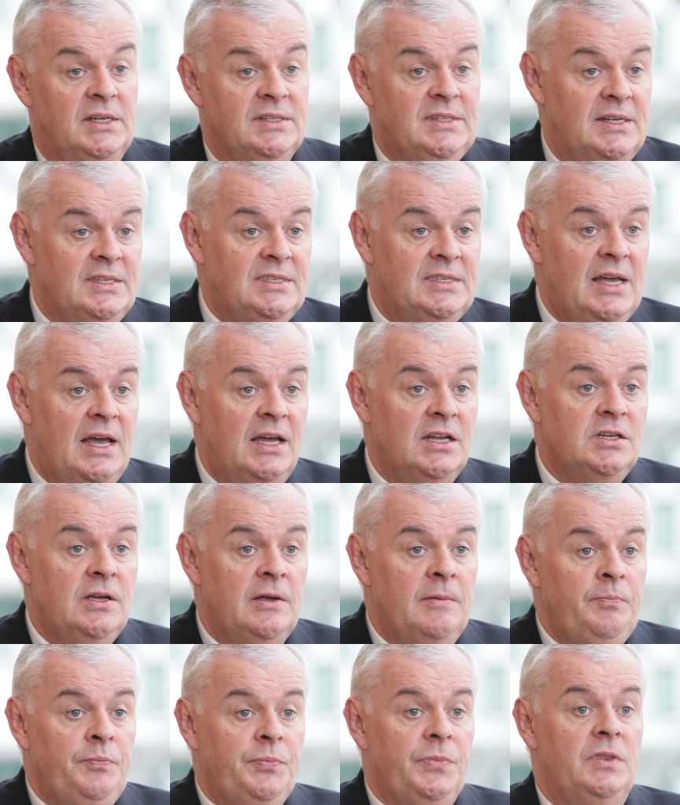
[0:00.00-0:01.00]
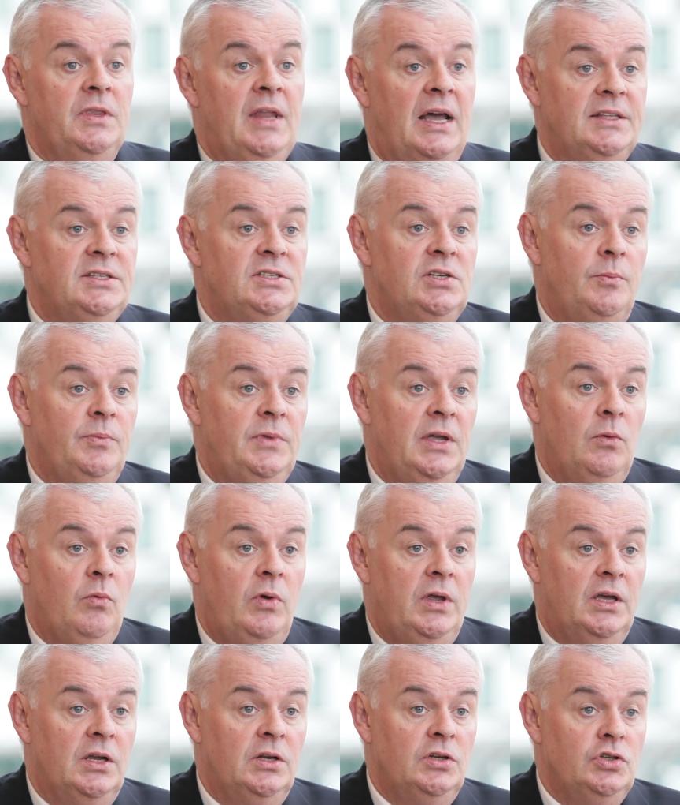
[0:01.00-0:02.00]
as I said, that's something
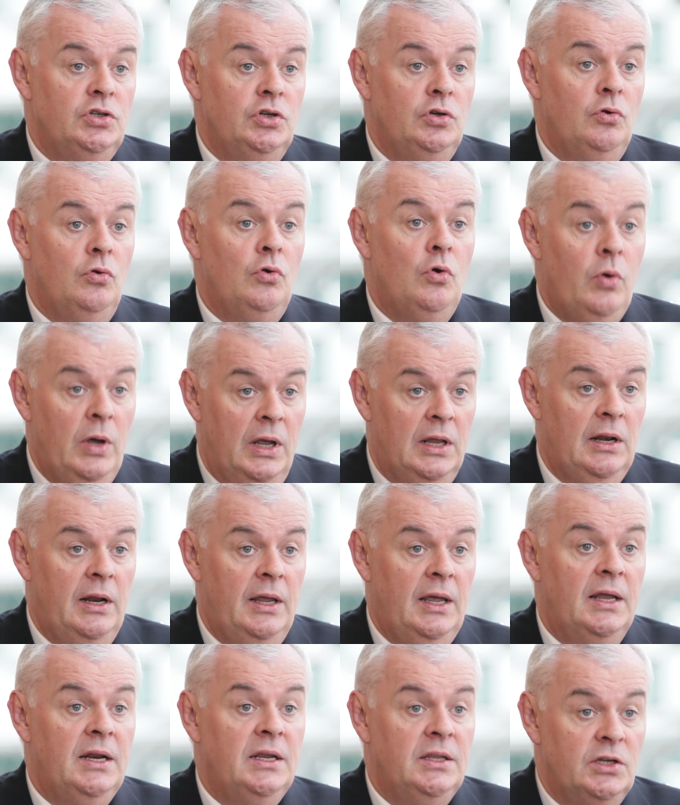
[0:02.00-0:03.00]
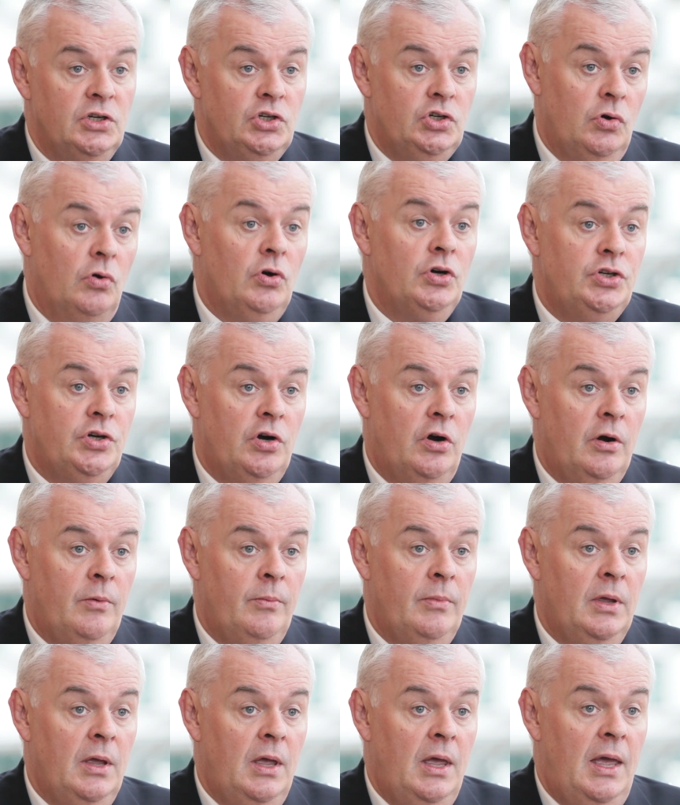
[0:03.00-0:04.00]
we can do quickly and in the short
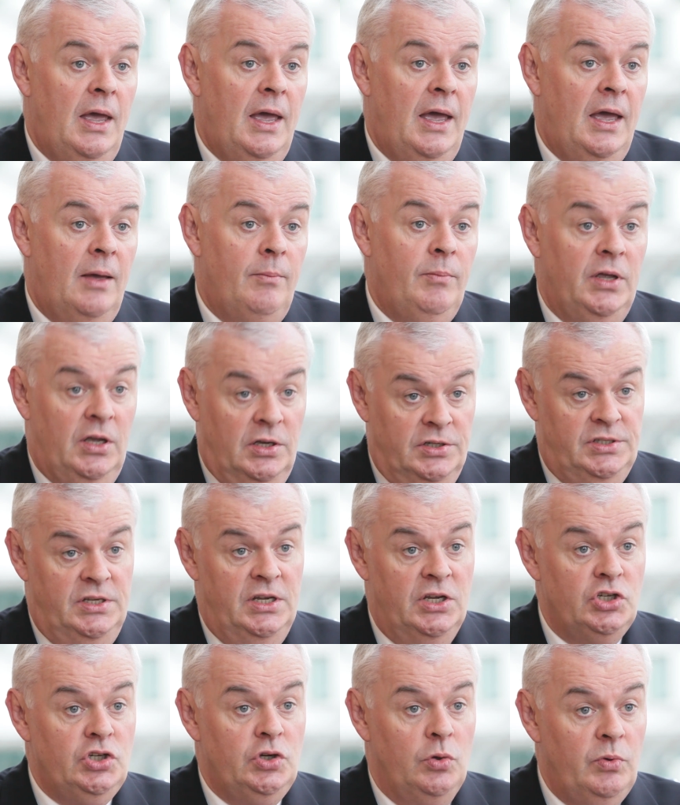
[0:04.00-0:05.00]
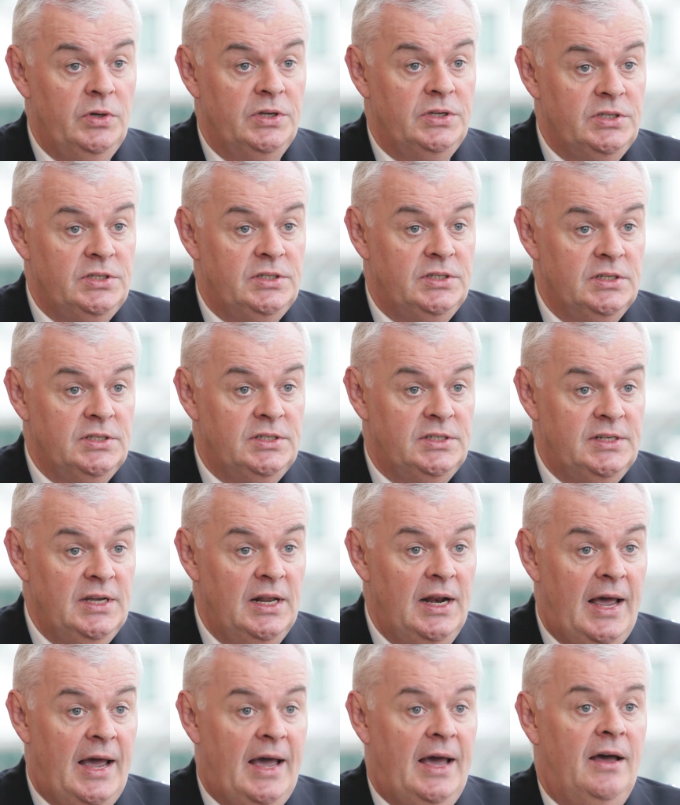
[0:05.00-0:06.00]
term, because the issue we
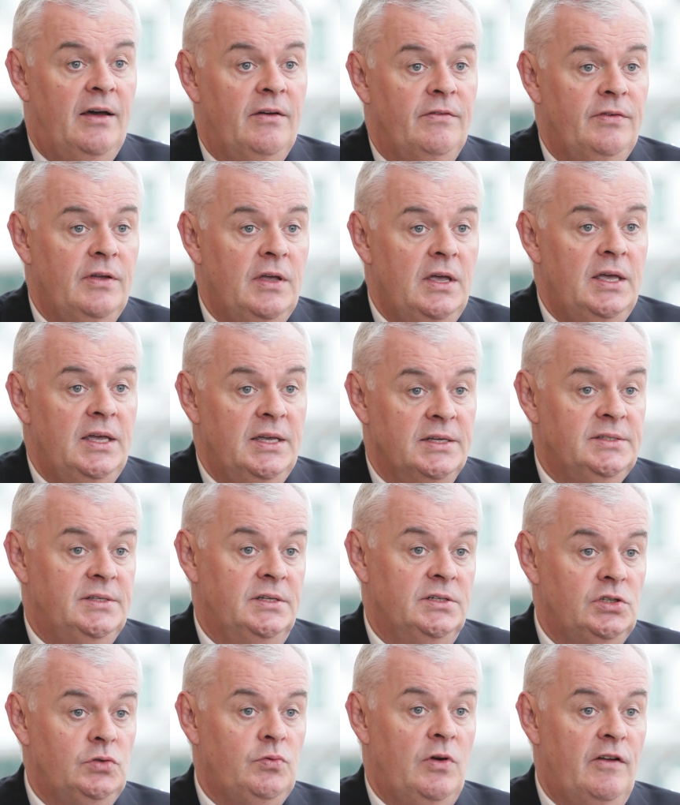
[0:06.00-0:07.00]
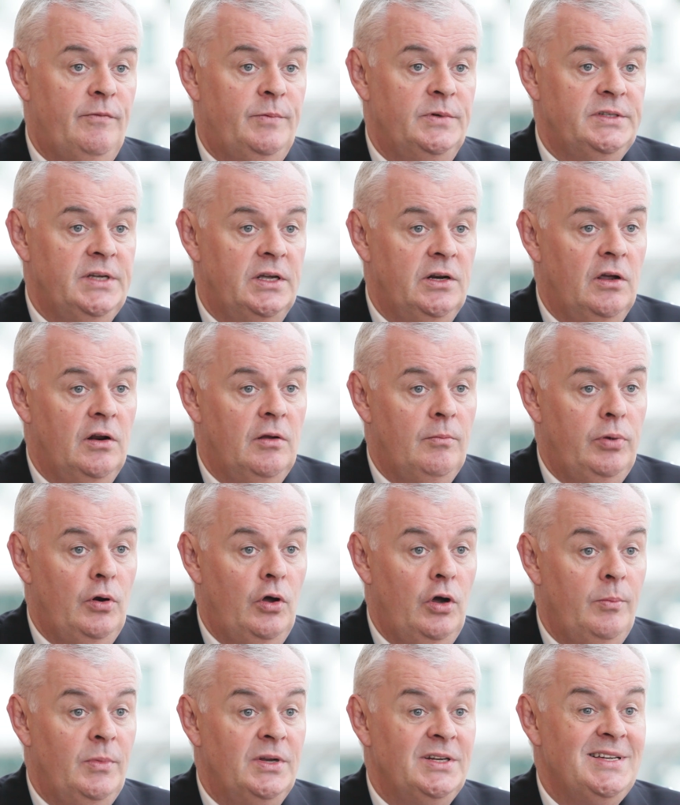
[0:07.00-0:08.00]
still have is this 12%
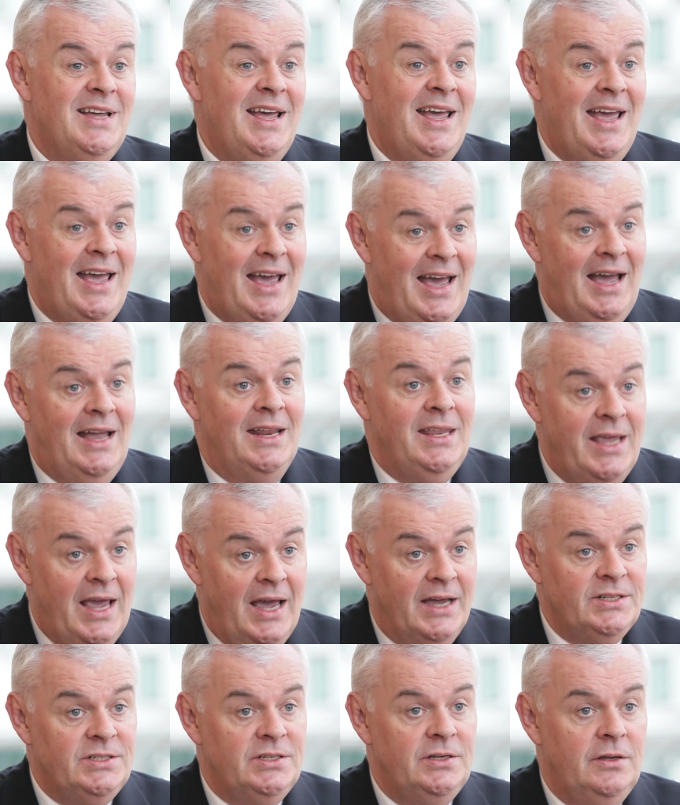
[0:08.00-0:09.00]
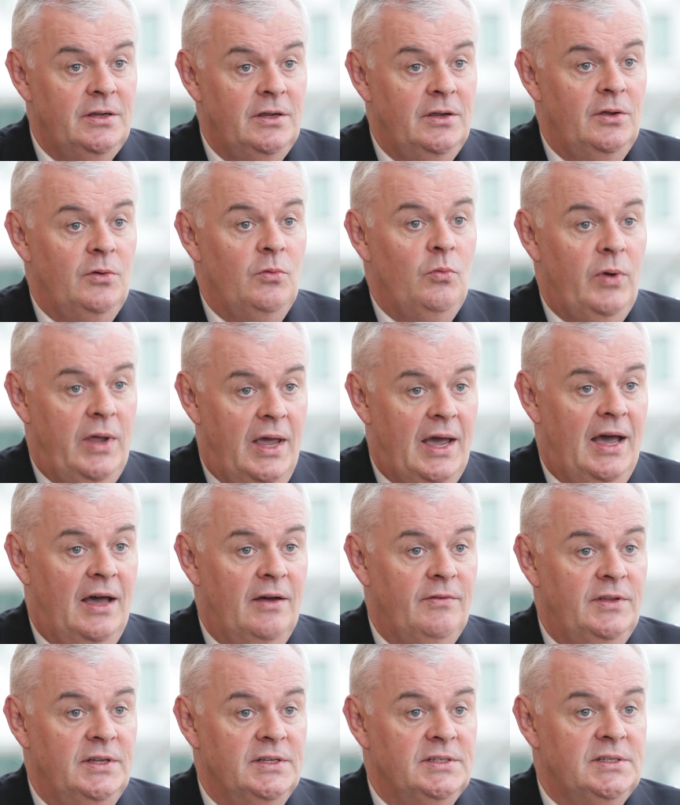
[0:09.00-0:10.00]
unemployment, and yet we
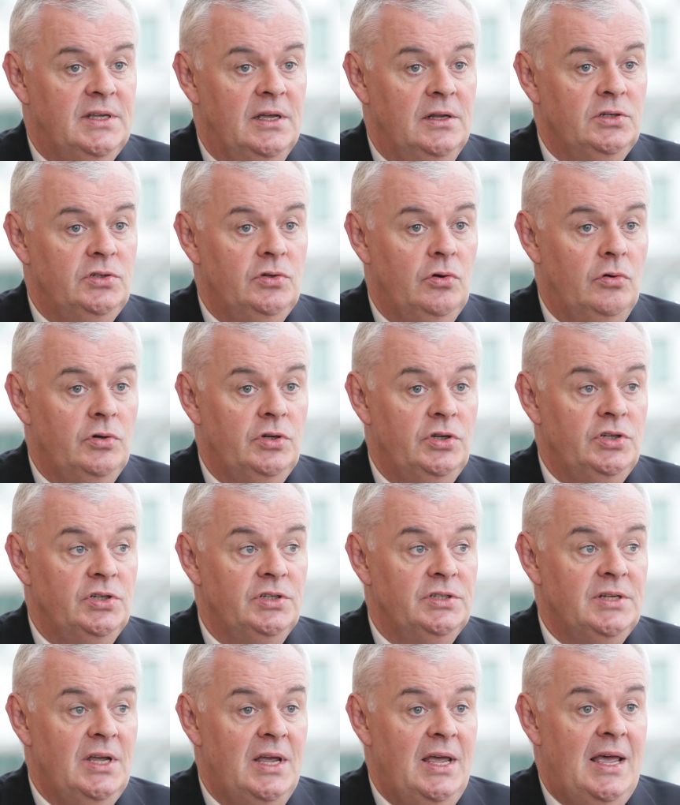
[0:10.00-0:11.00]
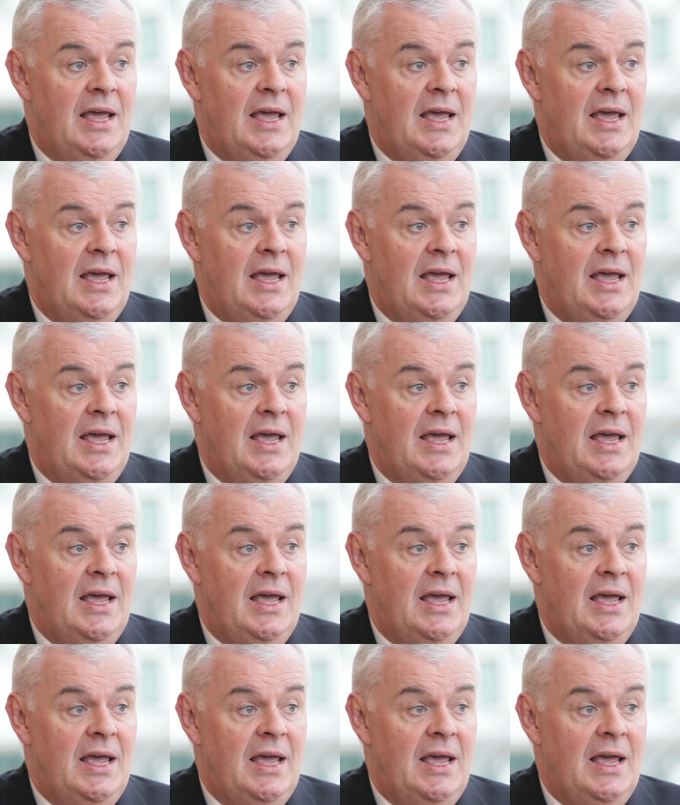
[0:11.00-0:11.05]
have these skill shortages.